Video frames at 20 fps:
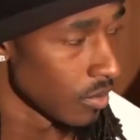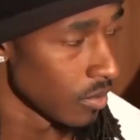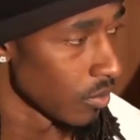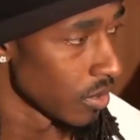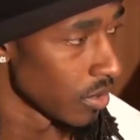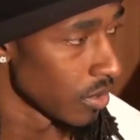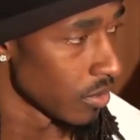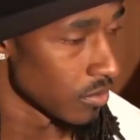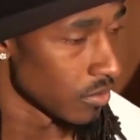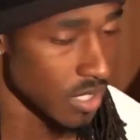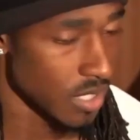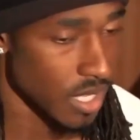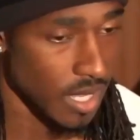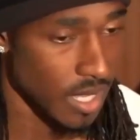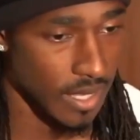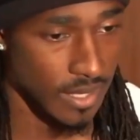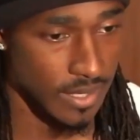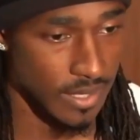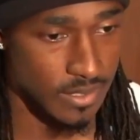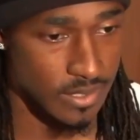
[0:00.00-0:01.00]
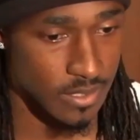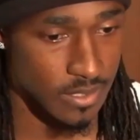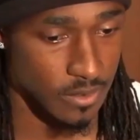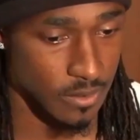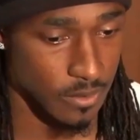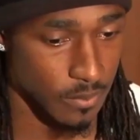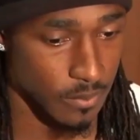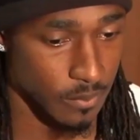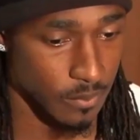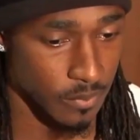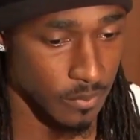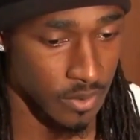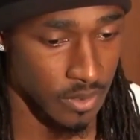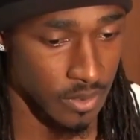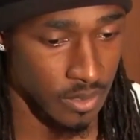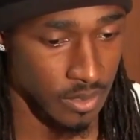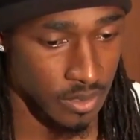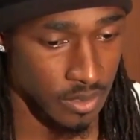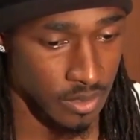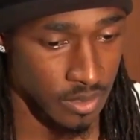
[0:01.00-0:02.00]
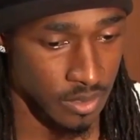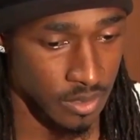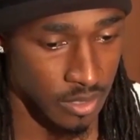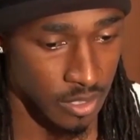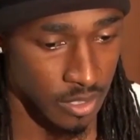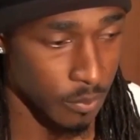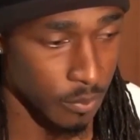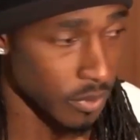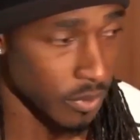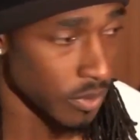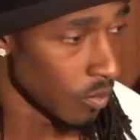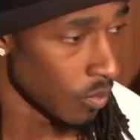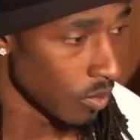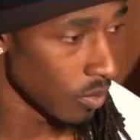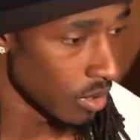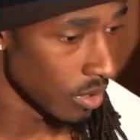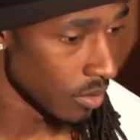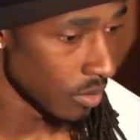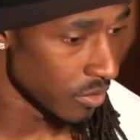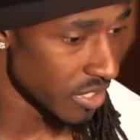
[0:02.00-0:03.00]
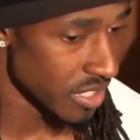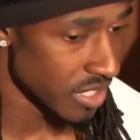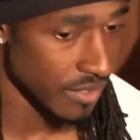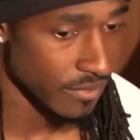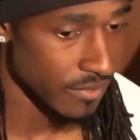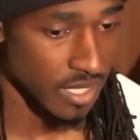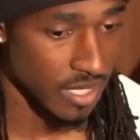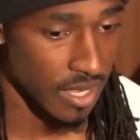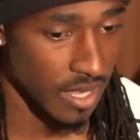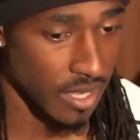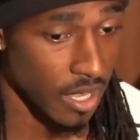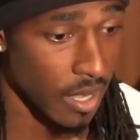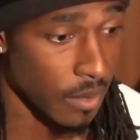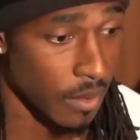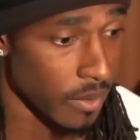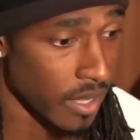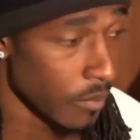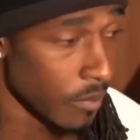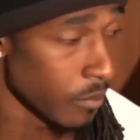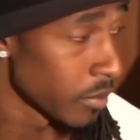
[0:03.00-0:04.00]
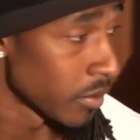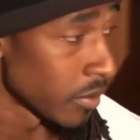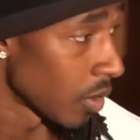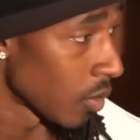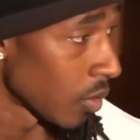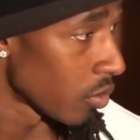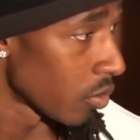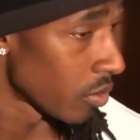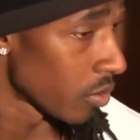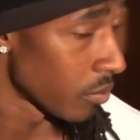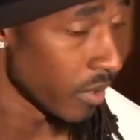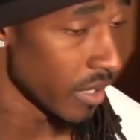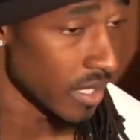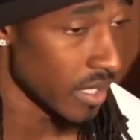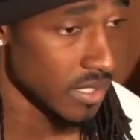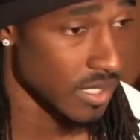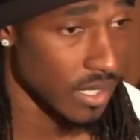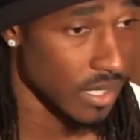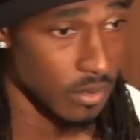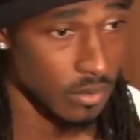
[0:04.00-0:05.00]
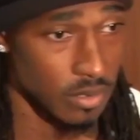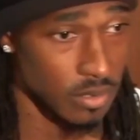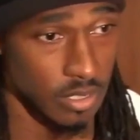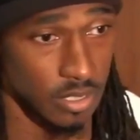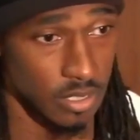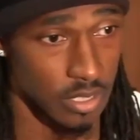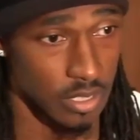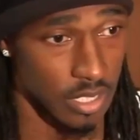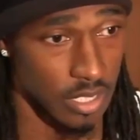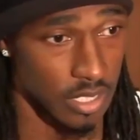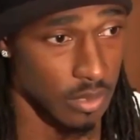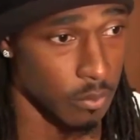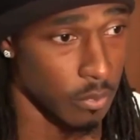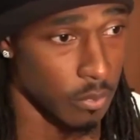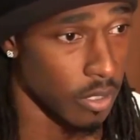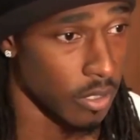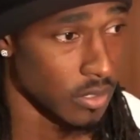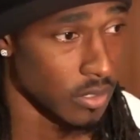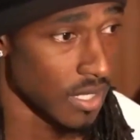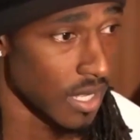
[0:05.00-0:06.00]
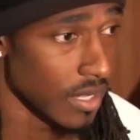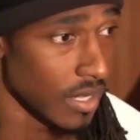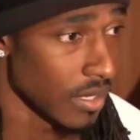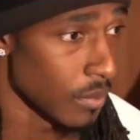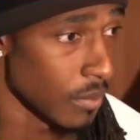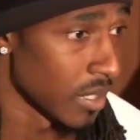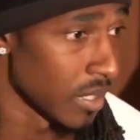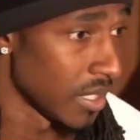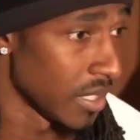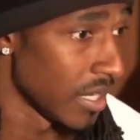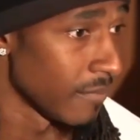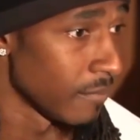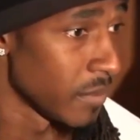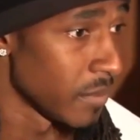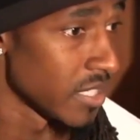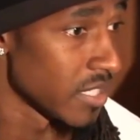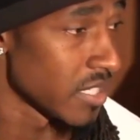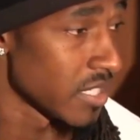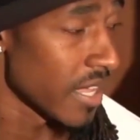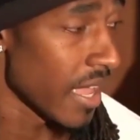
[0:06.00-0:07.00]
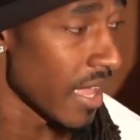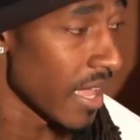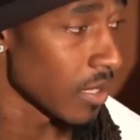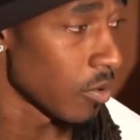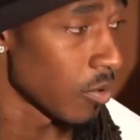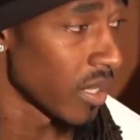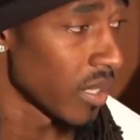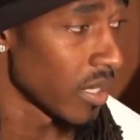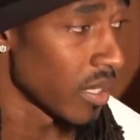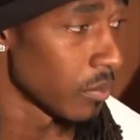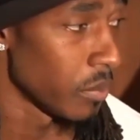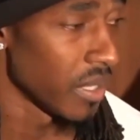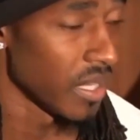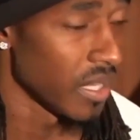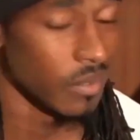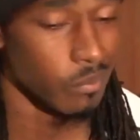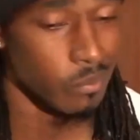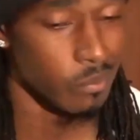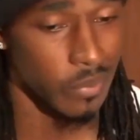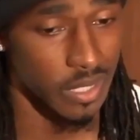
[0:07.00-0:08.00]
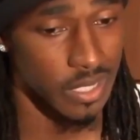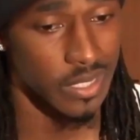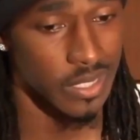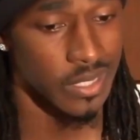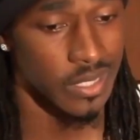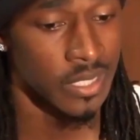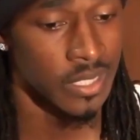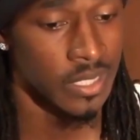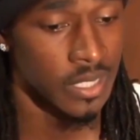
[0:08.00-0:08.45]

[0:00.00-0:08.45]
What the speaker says: with those guys, helping the receivers out, helping the quarterbacks out, getting the balls out. I mean, they've been sacked quite a bit, but